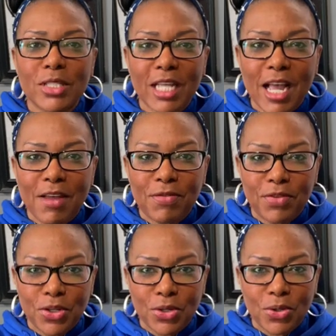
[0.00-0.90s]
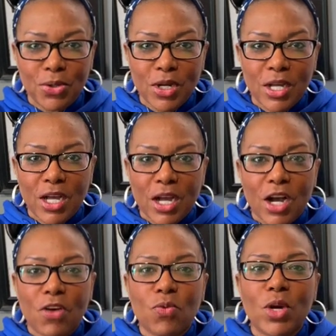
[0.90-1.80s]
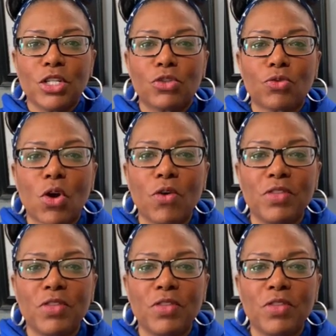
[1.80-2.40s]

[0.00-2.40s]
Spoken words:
eye view of what drove